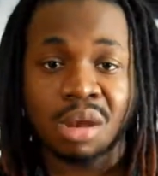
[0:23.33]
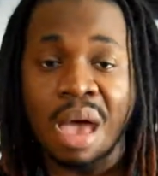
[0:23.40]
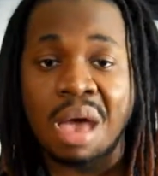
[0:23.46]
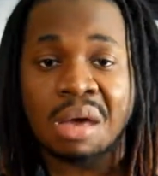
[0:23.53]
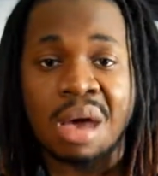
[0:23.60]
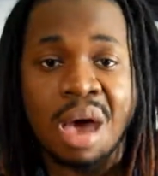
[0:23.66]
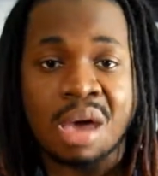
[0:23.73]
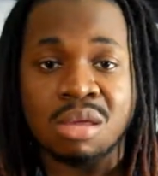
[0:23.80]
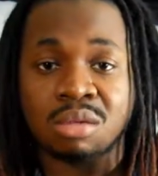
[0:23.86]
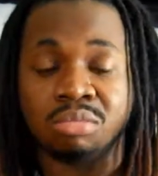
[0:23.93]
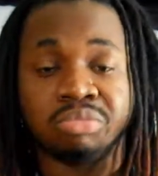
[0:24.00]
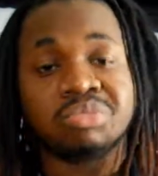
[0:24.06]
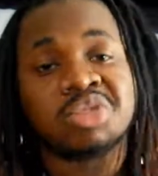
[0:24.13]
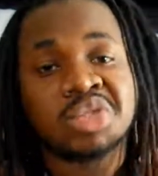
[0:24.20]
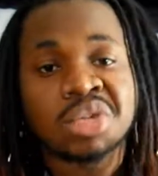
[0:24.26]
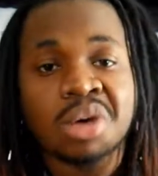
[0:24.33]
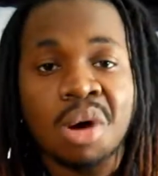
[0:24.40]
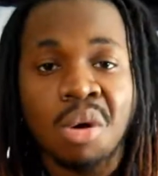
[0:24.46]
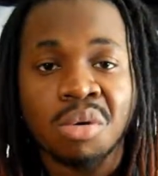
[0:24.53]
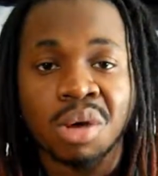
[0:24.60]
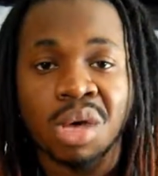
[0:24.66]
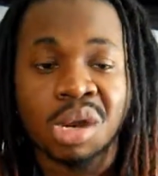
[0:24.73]
I got it. She
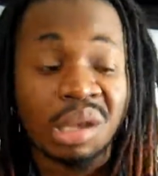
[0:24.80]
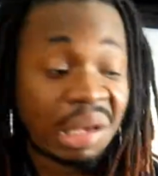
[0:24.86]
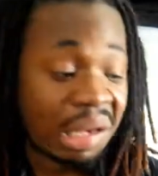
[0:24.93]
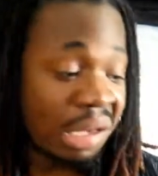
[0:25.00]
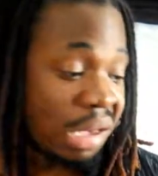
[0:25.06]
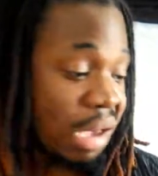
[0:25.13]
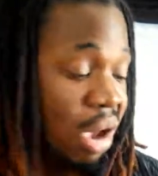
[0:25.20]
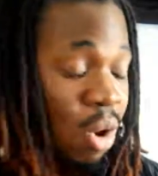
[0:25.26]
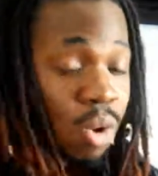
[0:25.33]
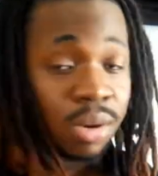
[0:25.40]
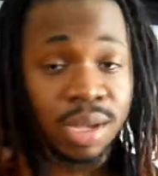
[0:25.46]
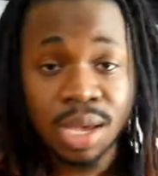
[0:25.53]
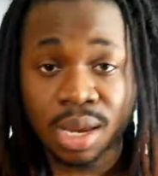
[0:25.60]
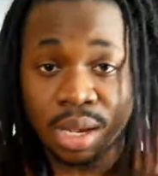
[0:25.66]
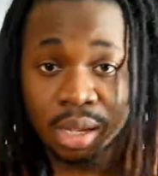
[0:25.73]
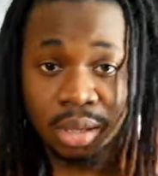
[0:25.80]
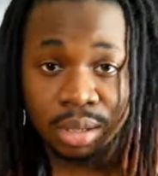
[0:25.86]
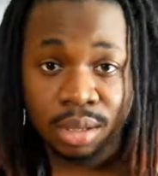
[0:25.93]
gonna get it. He gonna get it.